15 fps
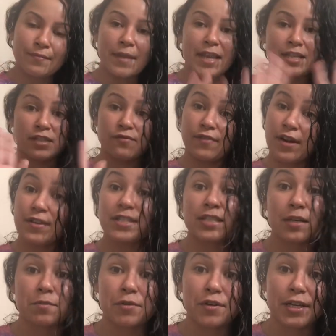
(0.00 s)
My hands are very
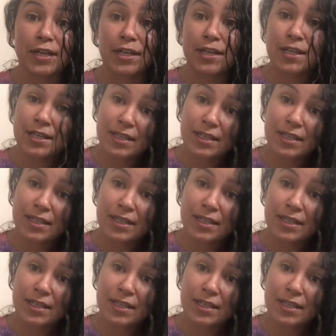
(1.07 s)
slippery.